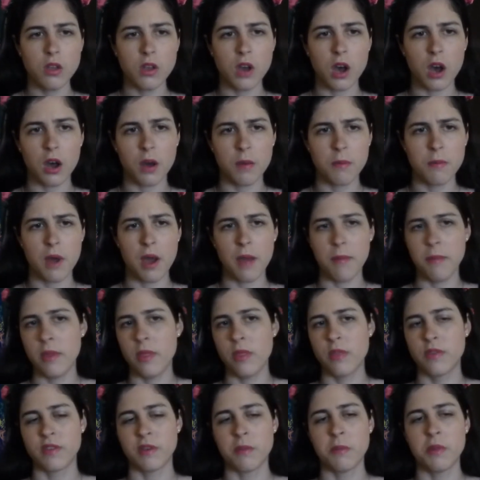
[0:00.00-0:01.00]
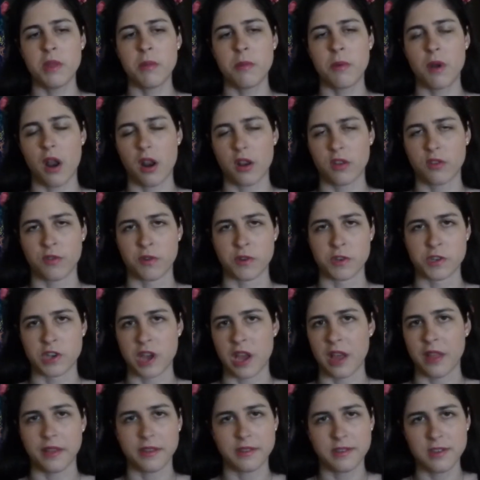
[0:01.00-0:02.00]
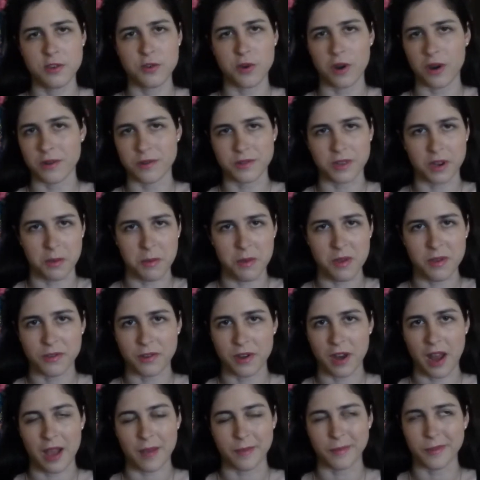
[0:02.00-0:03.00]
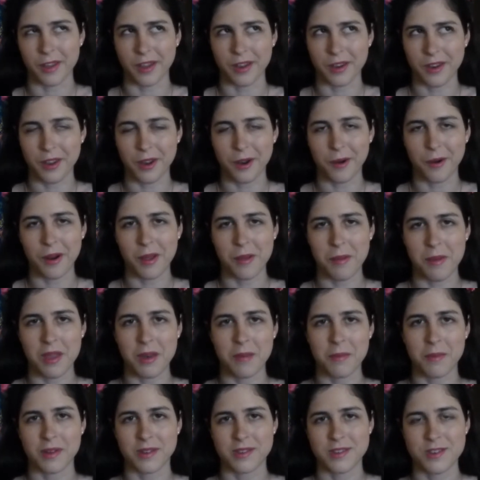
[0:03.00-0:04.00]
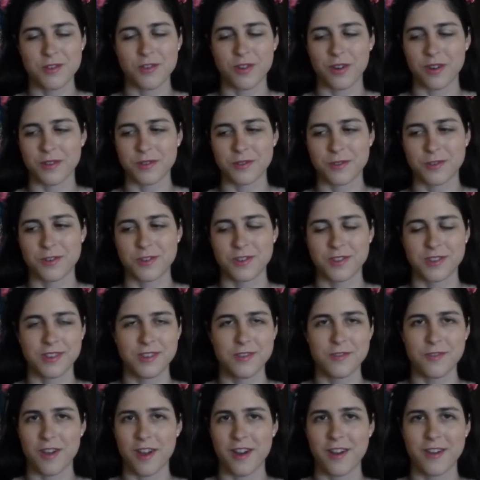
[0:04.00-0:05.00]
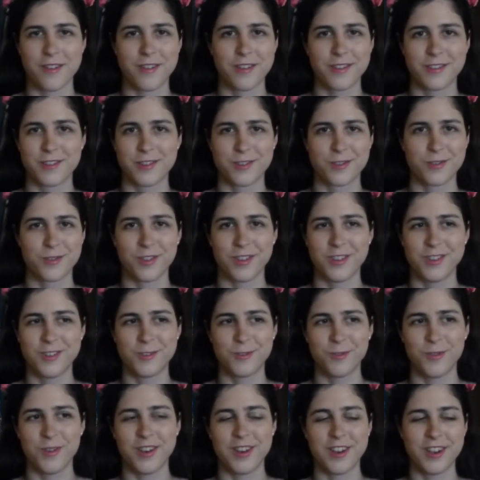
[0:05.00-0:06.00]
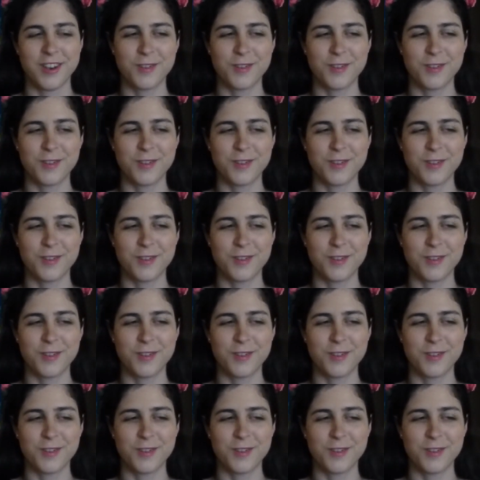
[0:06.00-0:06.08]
I mean, some of them are not as versatile. Like Siege Rhino's gonna be used in Abzan, you know what I mean? But Siege Rhino's just Siege Rhino, and it's just really sweet.